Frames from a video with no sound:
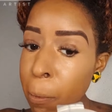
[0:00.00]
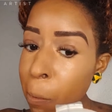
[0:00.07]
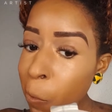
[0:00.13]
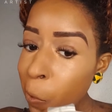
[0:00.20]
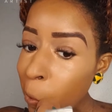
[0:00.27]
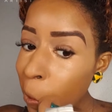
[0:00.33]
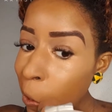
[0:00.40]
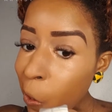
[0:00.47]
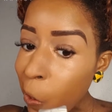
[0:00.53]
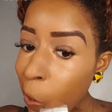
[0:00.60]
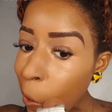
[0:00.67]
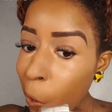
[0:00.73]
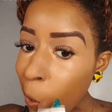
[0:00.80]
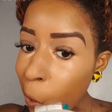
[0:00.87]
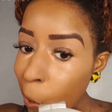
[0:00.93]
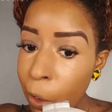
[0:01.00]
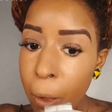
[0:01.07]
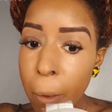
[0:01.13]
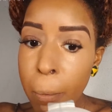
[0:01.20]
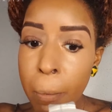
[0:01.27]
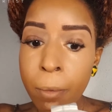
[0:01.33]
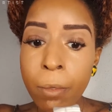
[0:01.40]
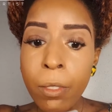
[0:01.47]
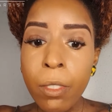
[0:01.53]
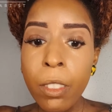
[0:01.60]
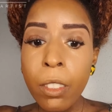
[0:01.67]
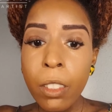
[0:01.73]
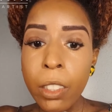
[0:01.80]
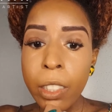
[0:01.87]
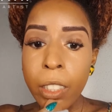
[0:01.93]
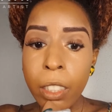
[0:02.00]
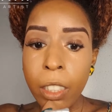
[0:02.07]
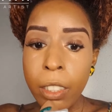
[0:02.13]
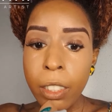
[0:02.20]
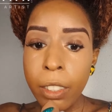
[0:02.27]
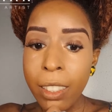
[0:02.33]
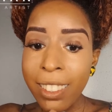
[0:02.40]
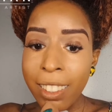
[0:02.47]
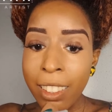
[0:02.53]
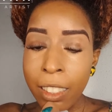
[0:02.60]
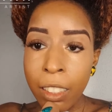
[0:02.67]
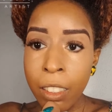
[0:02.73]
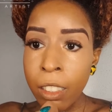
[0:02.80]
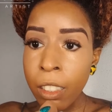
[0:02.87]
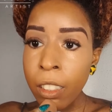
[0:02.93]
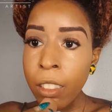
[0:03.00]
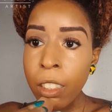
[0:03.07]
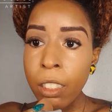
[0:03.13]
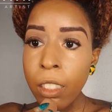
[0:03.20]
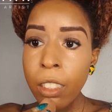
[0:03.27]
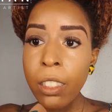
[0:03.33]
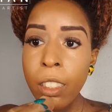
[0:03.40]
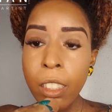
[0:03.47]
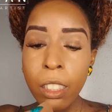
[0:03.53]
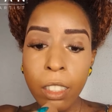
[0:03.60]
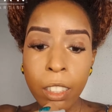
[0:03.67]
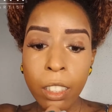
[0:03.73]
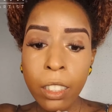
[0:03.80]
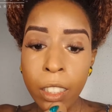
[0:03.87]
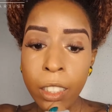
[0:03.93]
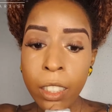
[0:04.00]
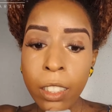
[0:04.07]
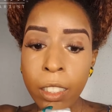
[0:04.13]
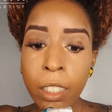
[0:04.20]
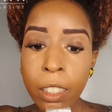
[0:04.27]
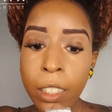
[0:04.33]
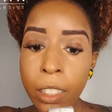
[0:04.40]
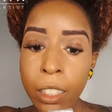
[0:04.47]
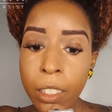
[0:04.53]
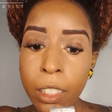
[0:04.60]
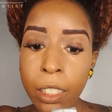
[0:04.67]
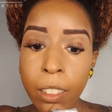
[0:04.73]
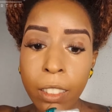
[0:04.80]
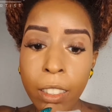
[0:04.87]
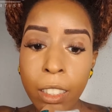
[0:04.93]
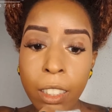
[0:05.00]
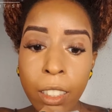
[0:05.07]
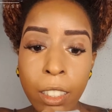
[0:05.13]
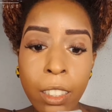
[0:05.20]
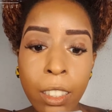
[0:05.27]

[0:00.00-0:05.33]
marks on my face. And now I'm just going to blend out my chin, highlight,